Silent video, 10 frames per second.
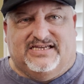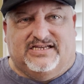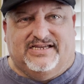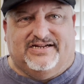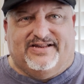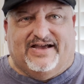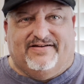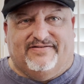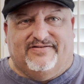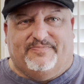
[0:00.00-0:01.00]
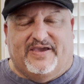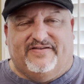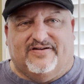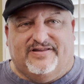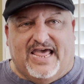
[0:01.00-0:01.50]
that was
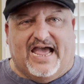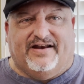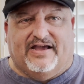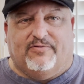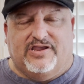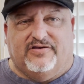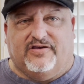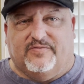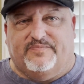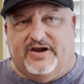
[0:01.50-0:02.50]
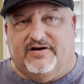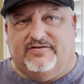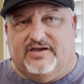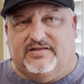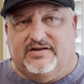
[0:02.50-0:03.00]
based on that. That way you could compare
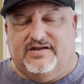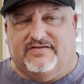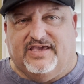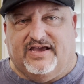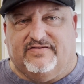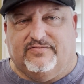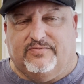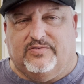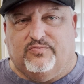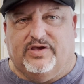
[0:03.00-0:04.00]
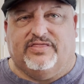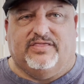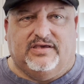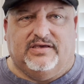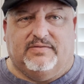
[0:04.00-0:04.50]
the discounts
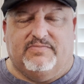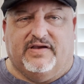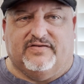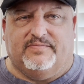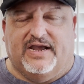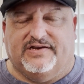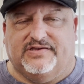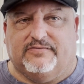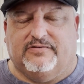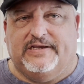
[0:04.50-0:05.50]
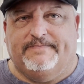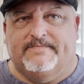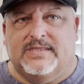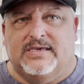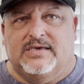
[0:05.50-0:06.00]
with the Mix and Match 3.
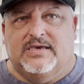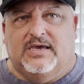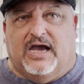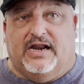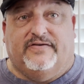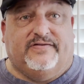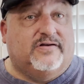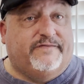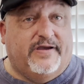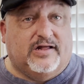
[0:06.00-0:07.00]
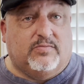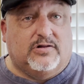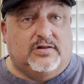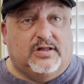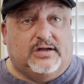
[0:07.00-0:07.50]
It is still
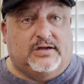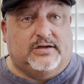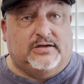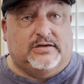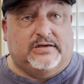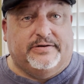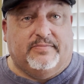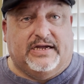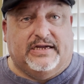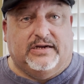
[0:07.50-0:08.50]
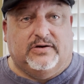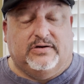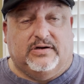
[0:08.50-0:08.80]
available on my